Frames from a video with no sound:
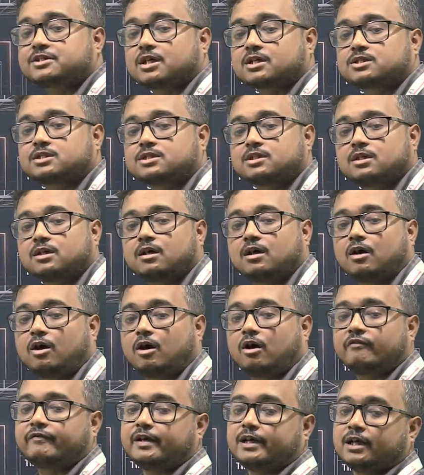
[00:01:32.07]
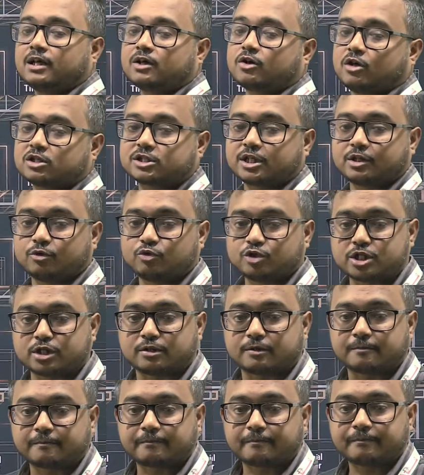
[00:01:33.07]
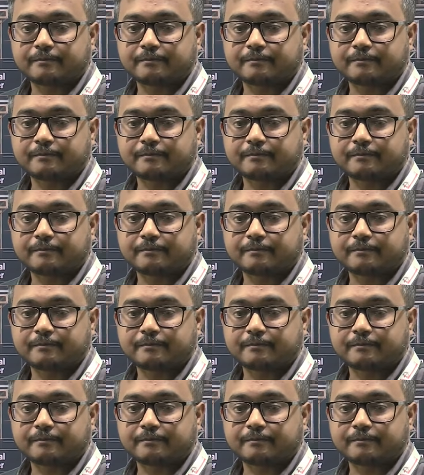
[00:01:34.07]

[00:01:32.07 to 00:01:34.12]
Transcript: structure of Indian Constitution.